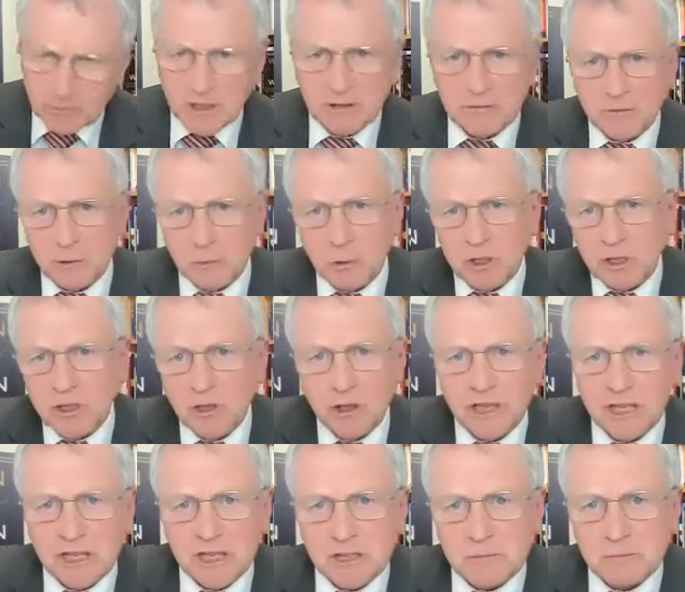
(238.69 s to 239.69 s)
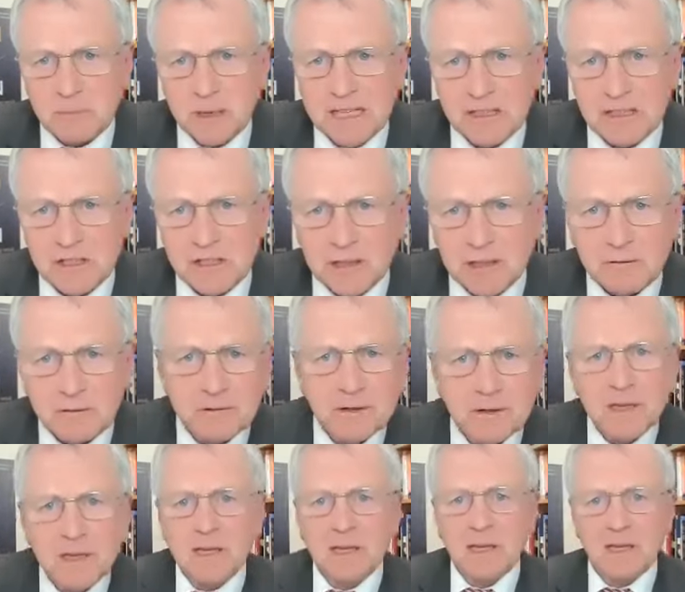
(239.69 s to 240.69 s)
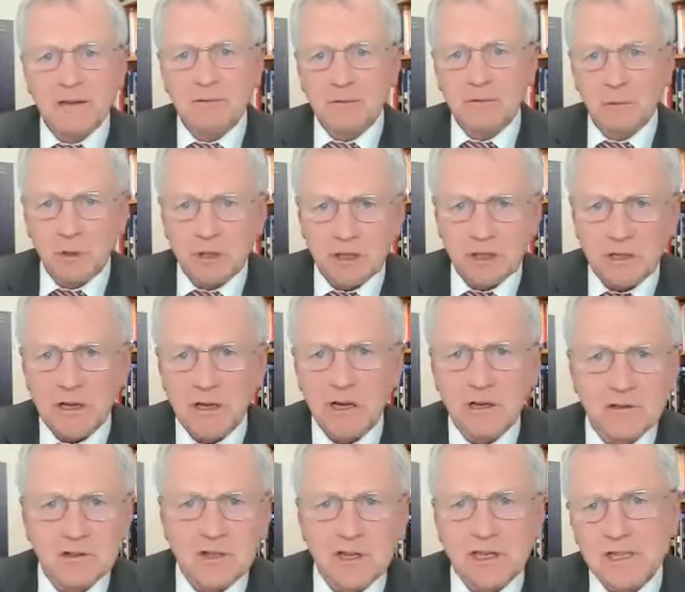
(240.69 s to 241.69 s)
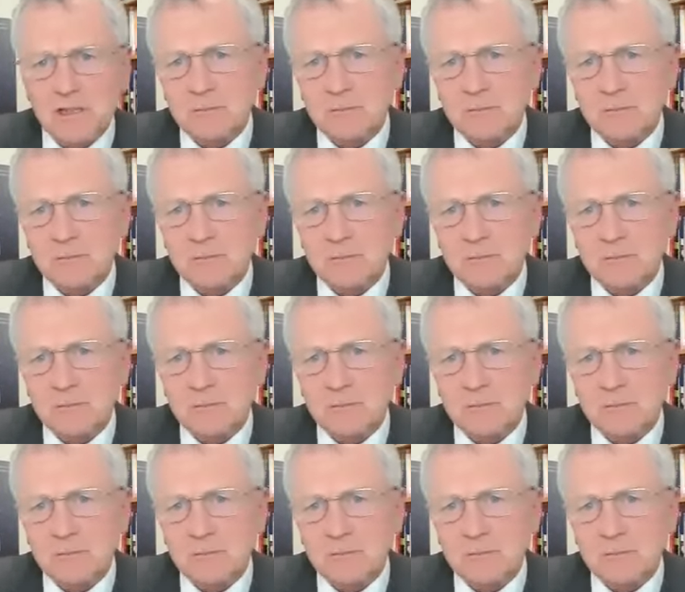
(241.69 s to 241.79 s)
But if you want to look expensive, if you want to close an